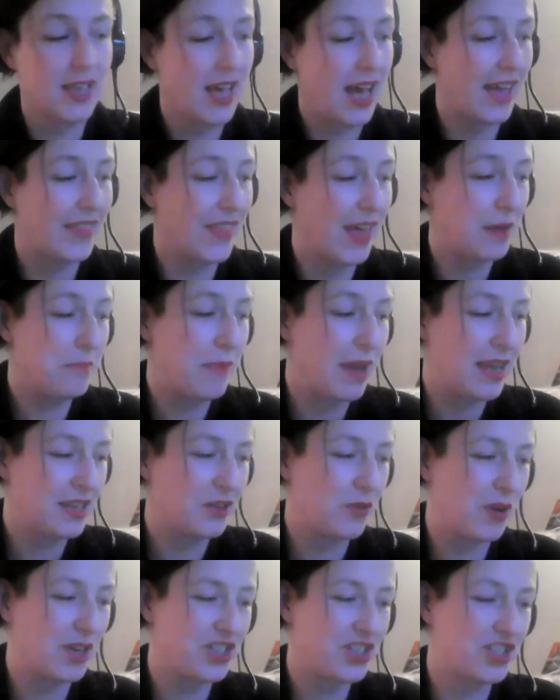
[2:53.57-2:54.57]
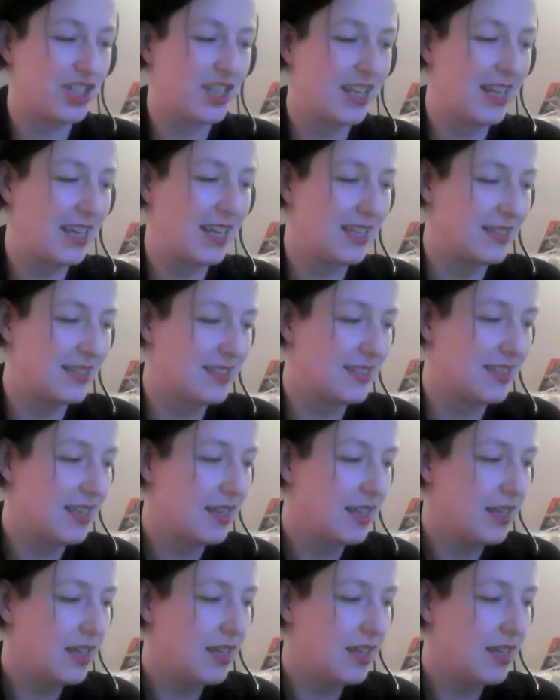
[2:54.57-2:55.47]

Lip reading: And that main question is,